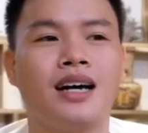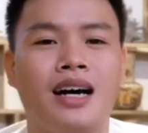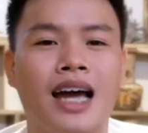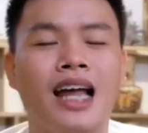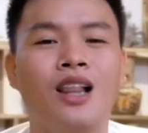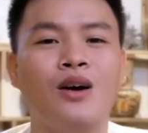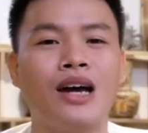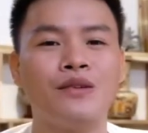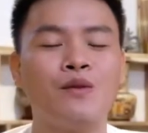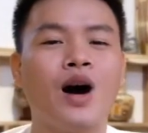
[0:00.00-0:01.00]
Hello
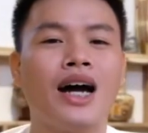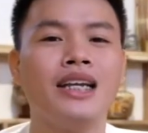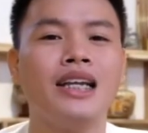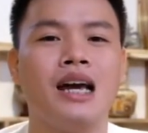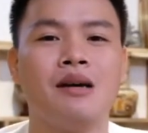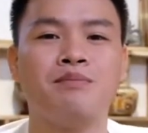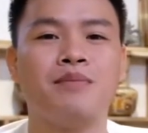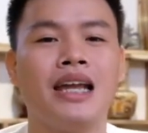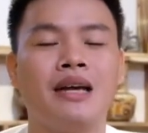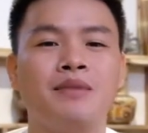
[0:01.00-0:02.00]
everyone, my
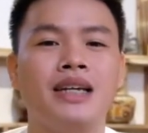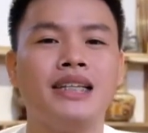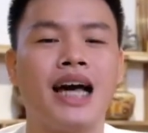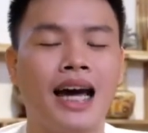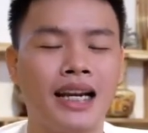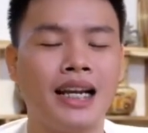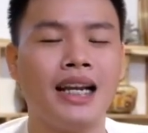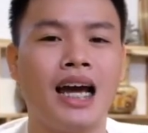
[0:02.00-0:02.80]
name is Than,